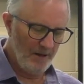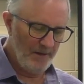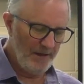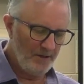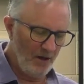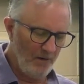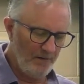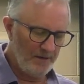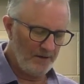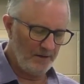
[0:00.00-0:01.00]
These
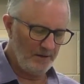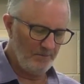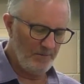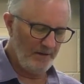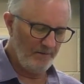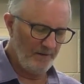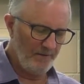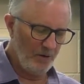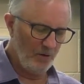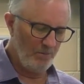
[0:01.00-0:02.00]
offices being
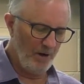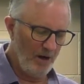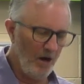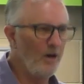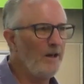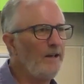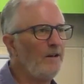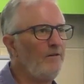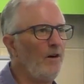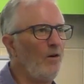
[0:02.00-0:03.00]
fulfilled by highly
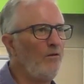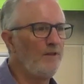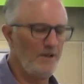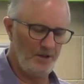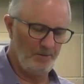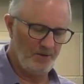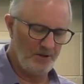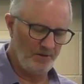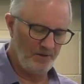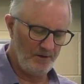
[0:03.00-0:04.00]
evolved
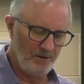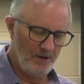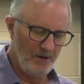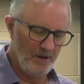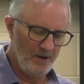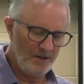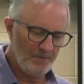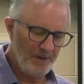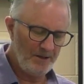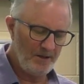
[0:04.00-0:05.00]
Egyptians,
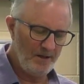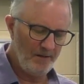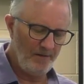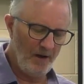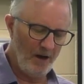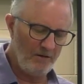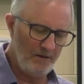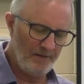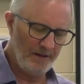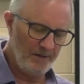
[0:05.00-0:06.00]
especially the
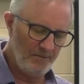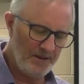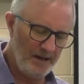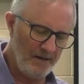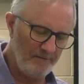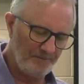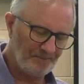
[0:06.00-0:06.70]
Hierophant himself.